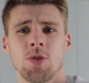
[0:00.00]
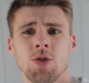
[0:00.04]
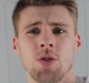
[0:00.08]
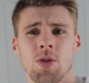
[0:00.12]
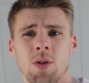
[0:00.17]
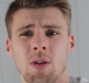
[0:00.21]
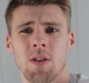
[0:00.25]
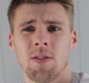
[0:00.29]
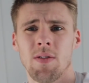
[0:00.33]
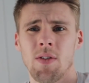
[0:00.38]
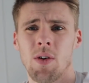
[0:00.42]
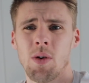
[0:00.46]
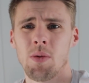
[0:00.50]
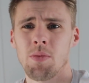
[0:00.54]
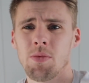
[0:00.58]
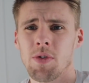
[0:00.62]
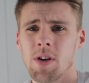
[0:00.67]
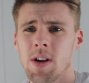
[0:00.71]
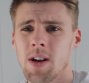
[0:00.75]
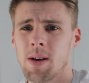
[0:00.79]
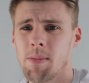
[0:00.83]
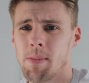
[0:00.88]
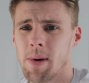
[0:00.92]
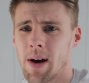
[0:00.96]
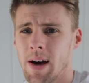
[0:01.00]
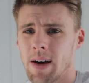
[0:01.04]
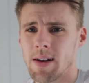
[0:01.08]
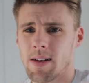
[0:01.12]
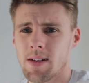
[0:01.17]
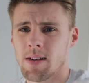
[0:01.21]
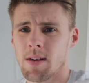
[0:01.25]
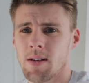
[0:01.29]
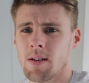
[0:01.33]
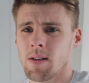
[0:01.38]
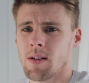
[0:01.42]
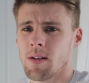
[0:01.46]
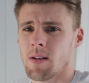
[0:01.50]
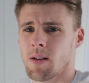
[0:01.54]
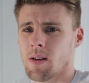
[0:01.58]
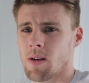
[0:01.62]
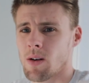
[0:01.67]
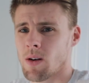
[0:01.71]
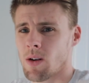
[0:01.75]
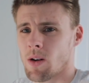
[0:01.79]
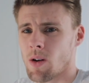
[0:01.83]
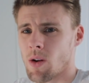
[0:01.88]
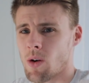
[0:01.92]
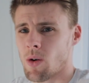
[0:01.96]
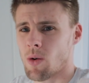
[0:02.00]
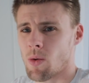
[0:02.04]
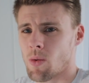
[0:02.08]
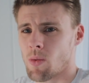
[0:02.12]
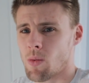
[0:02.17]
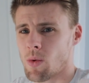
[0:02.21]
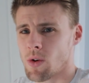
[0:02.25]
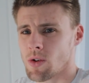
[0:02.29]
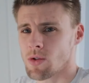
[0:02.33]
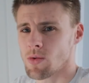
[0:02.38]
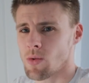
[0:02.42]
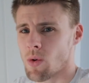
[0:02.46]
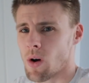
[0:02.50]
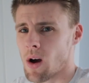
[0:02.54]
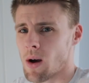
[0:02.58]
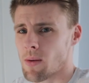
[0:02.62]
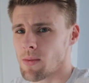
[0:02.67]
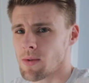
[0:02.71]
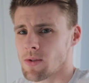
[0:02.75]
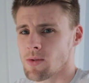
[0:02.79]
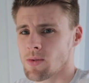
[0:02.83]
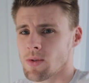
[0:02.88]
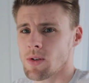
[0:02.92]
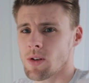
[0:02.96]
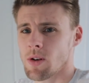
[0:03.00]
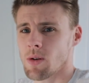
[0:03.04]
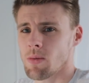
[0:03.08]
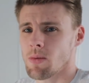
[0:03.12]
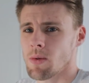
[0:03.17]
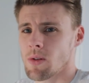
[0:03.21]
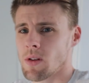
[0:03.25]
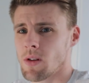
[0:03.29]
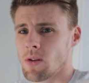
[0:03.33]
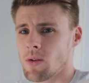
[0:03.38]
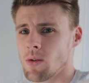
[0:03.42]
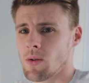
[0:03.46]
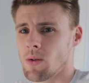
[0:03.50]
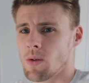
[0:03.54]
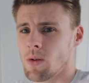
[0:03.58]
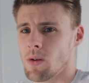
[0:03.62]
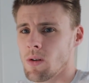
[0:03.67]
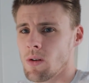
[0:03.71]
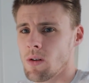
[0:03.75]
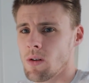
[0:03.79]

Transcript: you know what I find really mad? Like, watch what happens when I open the door.